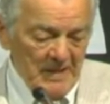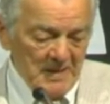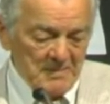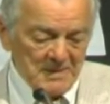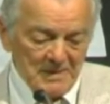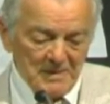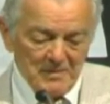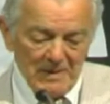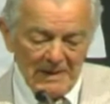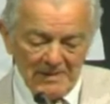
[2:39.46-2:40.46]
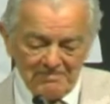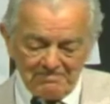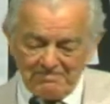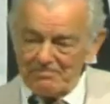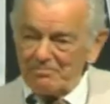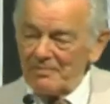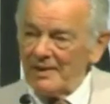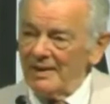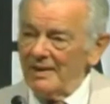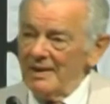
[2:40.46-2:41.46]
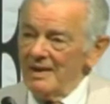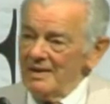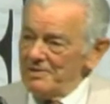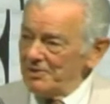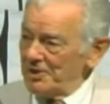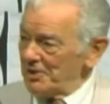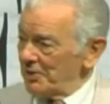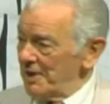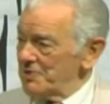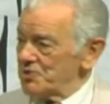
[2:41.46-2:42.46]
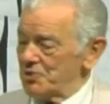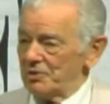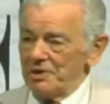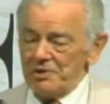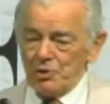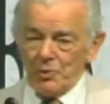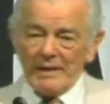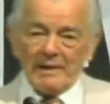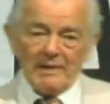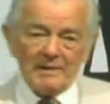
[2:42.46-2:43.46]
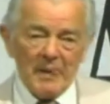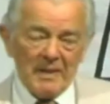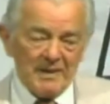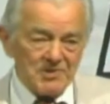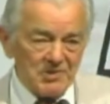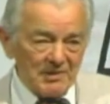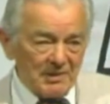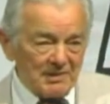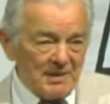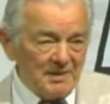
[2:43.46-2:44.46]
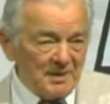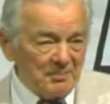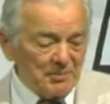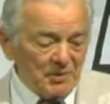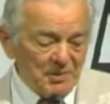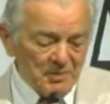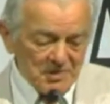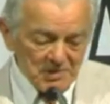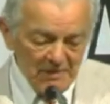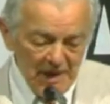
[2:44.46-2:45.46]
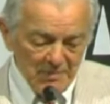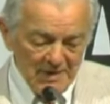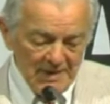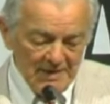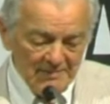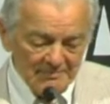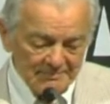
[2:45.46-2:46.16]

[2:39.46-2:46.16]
Let me tell you why. During grade school in Eureka, that's a little town up northwest of Aberdeen,